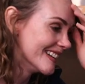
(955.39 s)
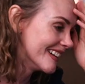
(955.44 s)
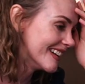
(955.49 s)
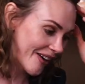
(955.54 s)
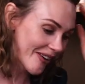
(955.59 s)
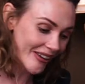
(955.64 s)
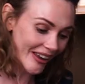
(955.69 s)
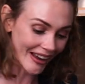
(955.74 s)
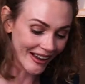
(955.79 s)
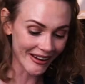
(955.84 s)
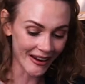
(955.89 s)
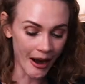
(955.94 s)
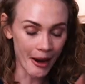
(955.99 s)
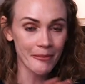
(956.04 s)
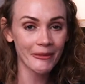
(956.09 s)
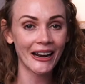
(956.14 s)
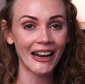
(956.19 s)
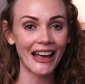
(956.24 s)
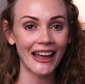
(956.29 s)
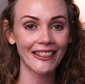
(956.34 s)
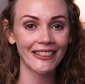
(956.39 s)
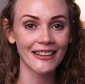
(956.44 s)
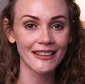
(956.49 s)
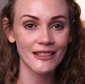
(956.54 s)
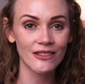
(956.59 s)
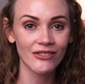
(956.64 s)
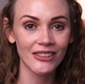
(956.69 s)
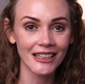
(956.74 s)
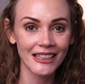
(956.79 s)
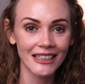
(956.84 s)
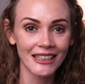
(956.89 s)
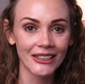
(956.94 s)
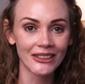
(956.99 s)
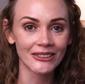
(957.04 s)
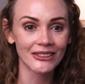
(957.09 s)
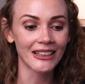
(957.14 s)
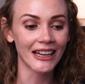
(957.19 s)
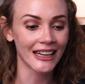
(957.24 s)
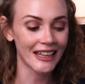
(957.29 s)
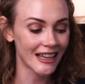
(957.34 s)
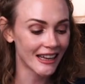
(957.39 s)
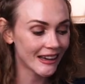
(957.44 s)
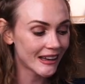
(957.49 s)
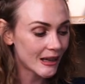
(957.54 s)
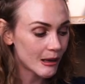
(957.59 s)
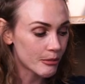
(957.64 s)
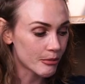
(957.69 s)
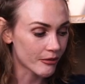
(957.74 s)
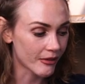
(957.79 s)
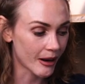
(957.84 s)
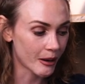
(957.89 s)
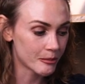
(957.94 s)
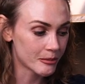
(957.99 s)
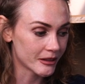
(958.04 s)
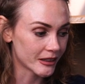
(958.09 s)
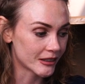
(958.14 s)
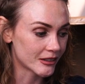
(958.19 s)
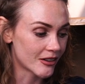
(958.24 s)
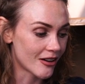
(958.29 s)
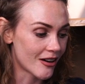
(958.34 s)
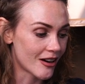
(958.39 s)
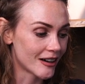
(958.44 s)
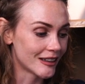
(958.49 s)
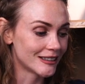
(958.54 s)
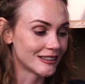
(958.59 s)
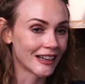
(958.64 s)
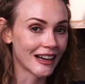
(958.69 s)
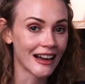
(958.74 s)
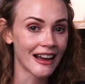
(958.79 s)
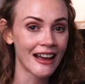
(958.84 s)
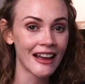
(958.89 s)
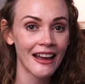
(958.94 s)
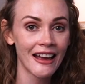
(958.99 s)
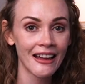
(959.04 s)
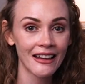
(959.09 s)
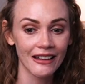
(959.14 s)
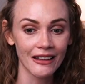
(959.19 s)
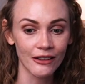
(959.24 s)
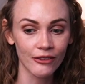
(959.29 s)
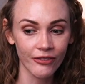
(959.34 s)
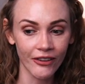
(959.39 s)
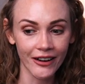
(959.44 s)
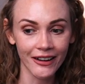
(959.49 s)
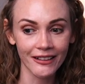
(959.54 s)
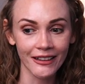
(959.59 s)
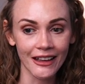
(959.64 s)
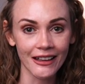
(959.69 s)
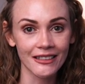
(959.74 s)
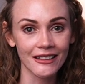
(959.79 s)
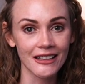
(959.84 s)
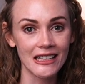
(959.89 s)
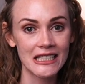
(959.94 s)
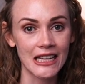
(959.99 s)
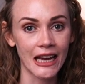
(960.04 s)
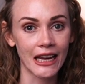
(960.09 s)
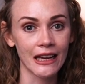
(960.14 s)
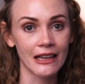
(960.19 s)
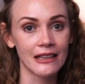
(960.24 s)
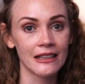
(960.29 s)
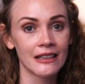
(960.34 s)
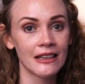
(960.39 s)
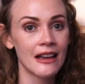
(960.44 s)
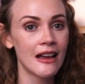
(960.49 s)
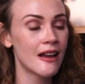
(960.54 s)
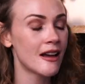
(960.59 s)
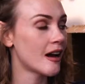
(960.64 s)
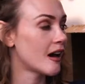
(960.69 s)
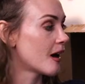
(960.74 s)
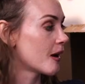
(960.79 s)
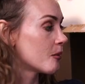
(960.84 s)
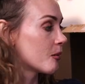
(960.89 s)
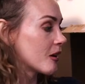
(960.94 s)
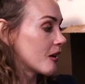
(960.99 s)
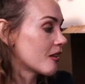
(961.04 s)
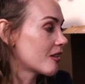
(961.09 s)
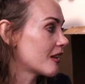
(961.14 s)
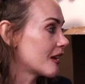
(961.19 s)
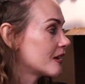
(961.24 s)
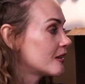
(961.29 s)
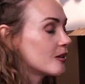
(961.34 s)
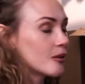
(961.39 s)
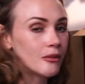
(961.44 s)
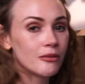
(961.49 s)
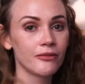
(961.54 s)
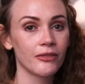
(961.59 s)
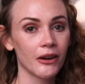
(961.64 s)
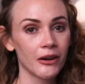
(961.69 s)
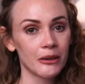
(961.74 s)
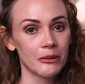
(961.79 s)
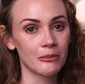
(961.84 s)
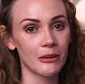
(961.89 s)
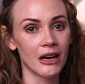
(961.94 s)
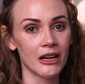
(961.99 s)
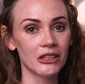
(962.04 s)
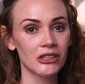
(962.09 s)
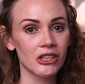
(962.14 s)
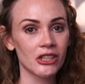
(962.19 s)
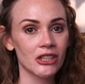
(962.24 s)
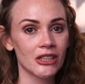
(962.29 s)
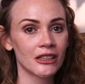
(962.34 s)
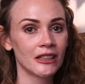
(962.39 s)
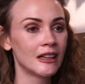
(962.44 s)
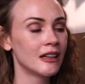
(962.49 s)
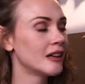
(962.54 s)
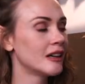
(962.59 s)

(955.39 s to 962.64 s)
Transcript: Okay, I'm gonna end this video. I can't keep rambling on. It's very late in the day. I wanna thank you very much.